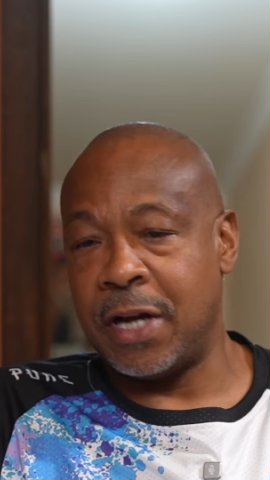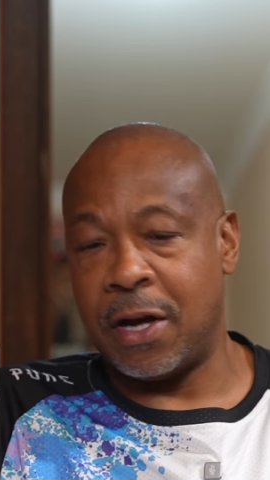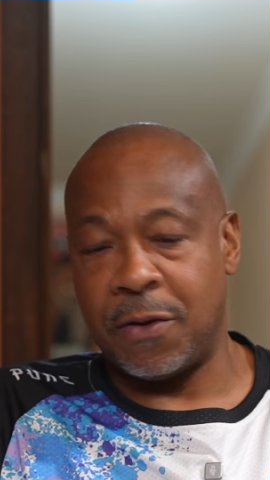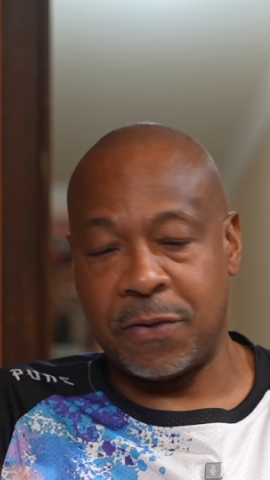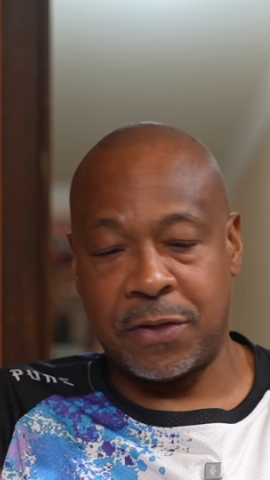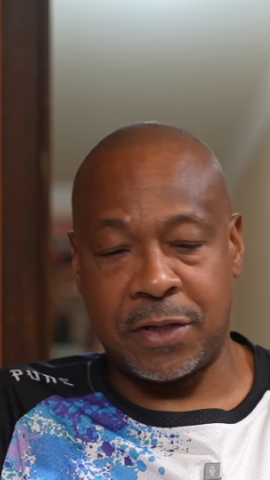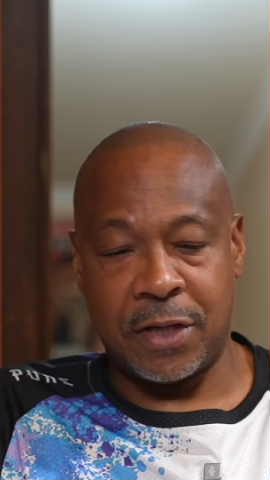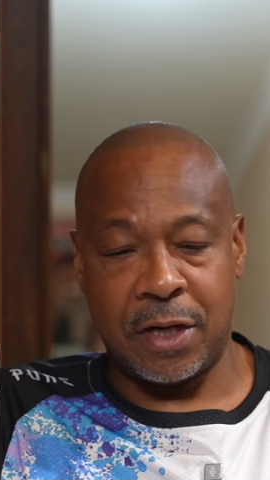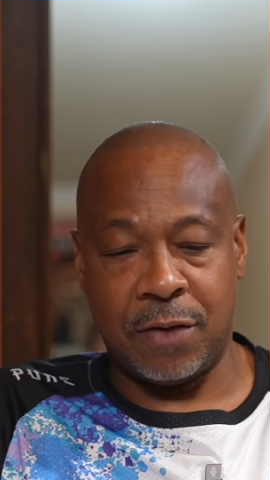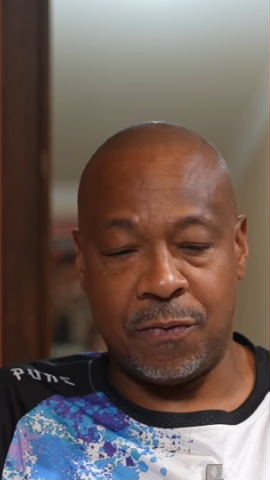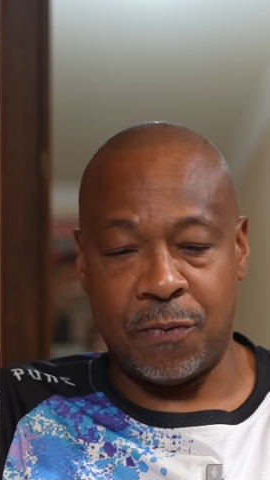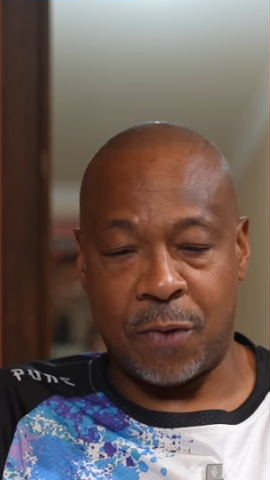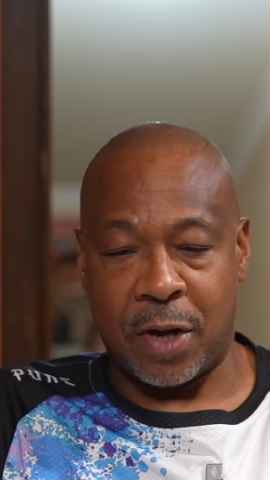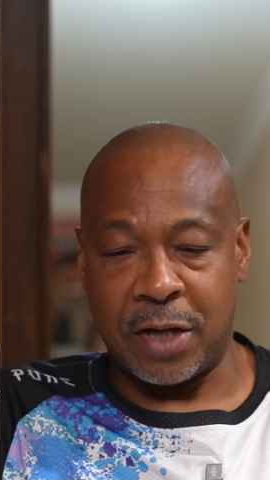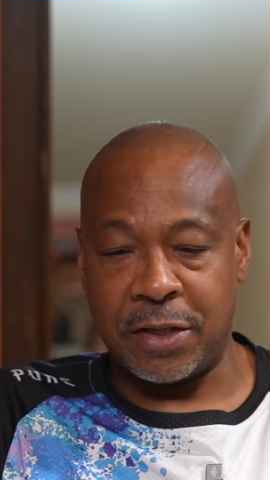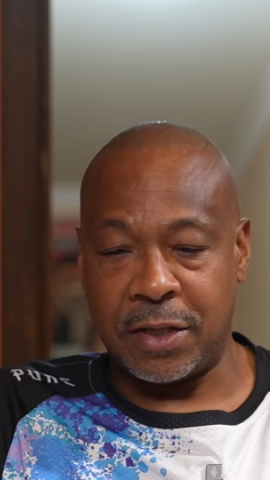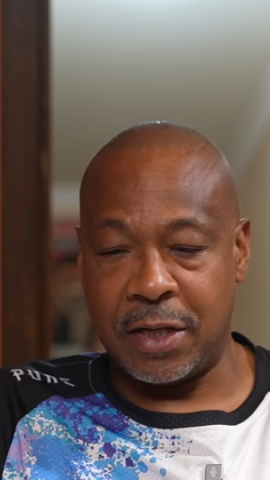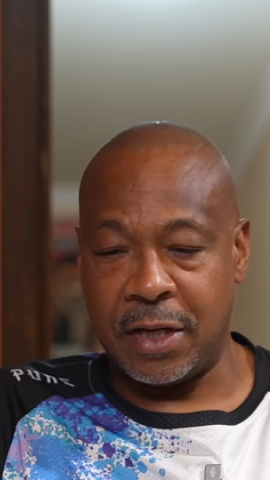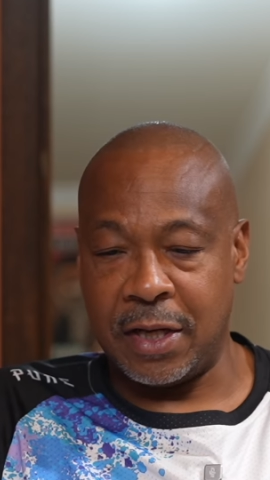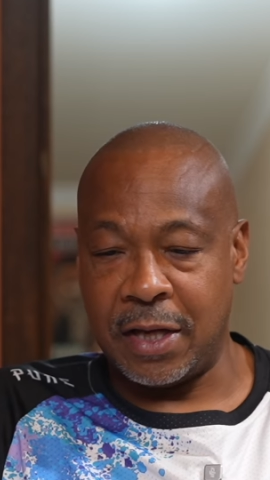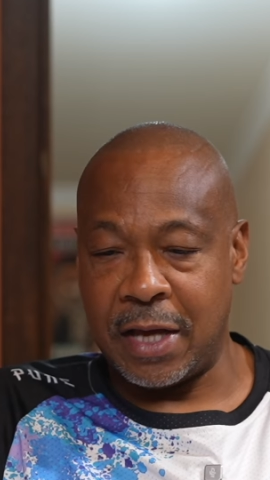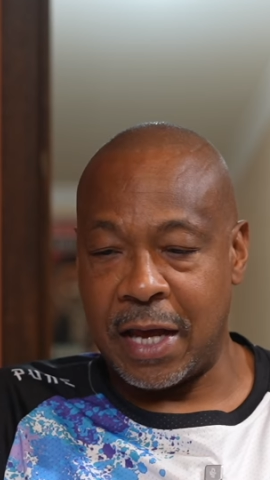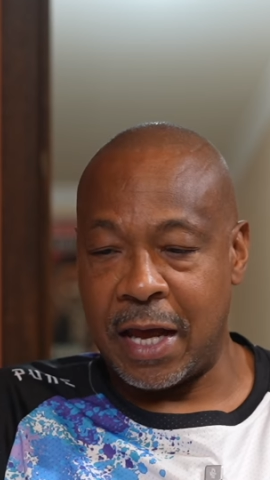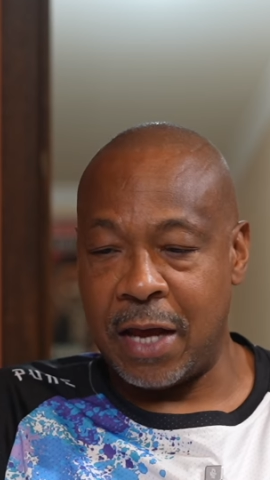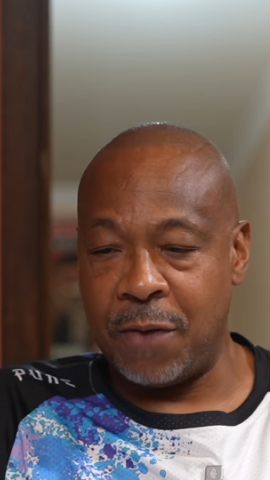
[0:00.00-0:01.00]
I was sitting
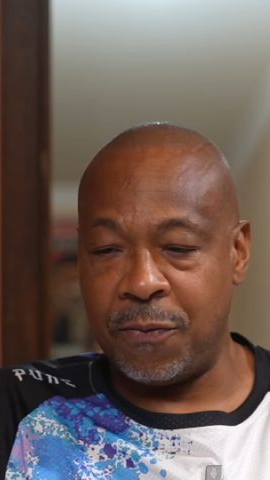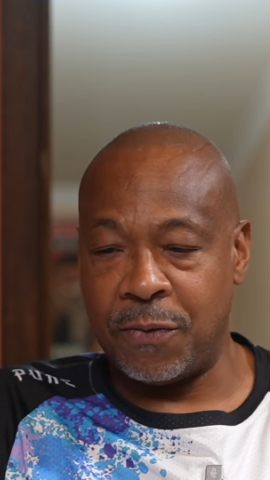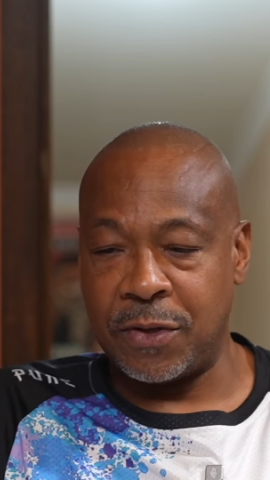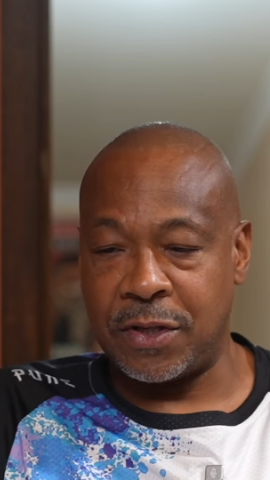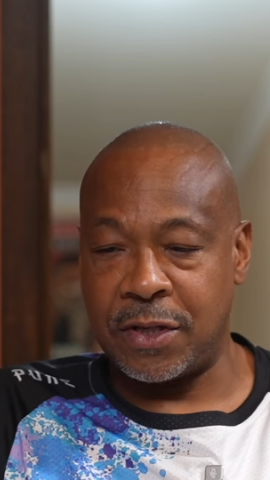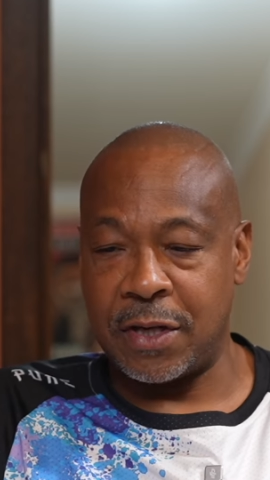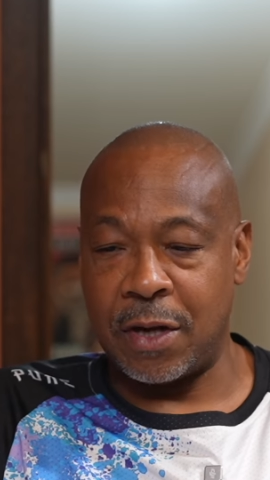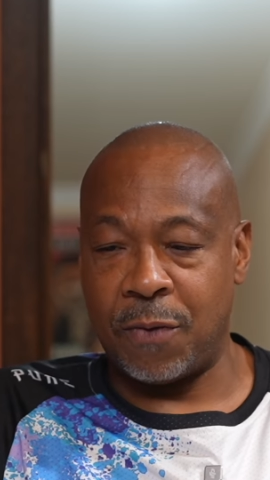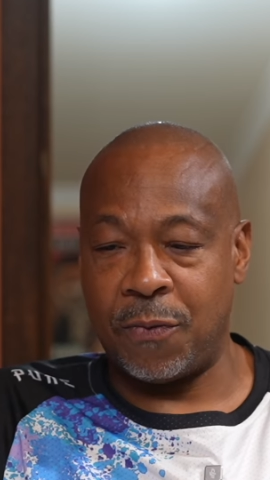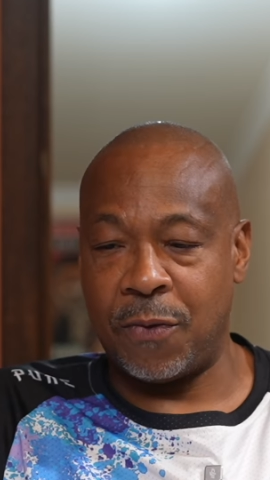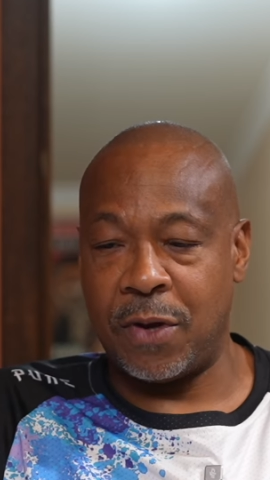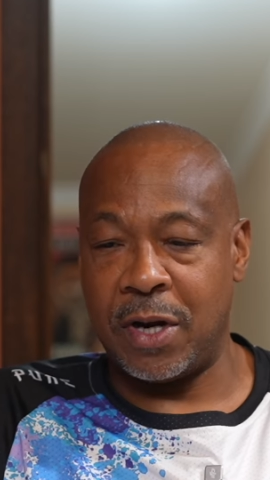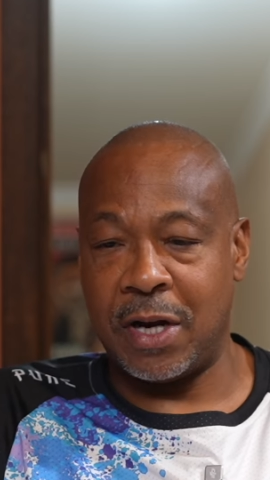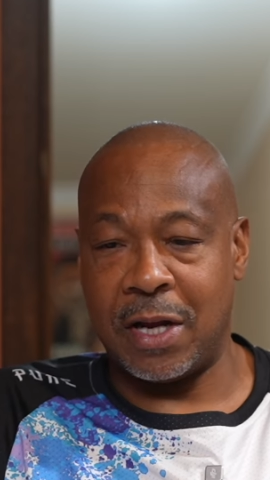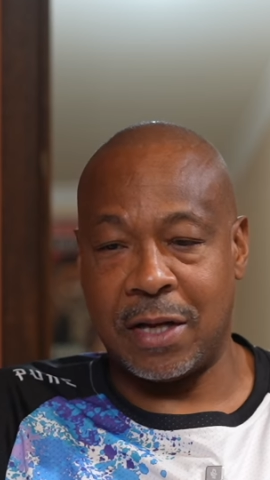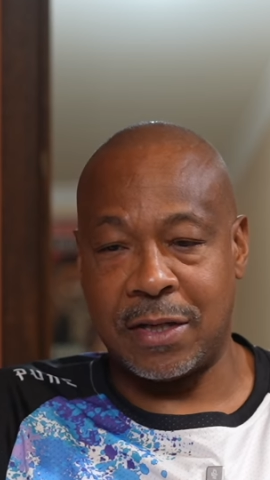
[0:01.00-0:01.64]
watching the game with someone.